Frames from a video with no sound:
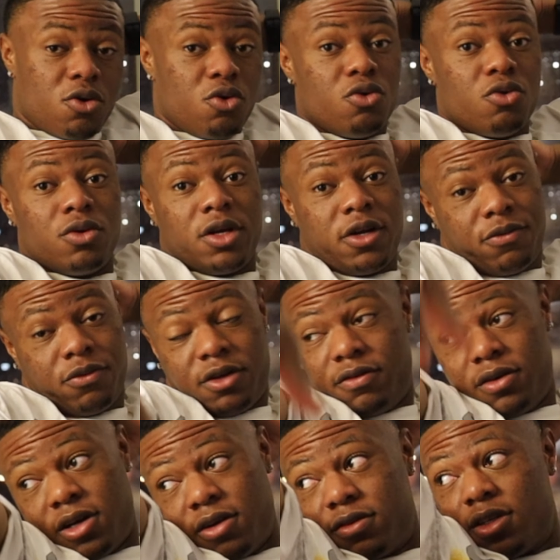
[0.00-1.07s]
Ooh, and if we
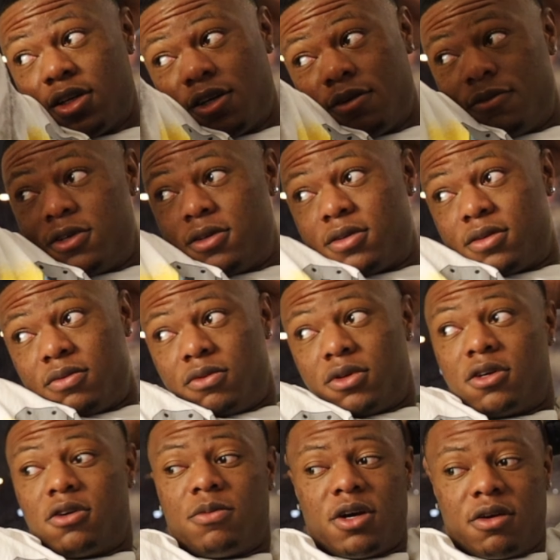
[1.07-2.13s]
even have time, man,
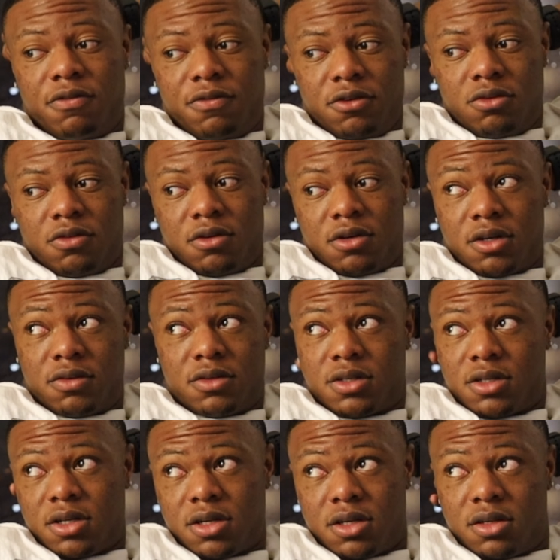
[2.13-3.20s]
we'll go by a few thrifts,
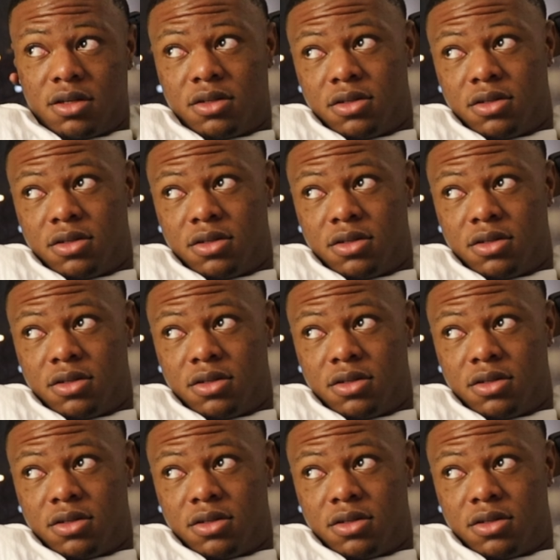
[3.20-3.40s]
because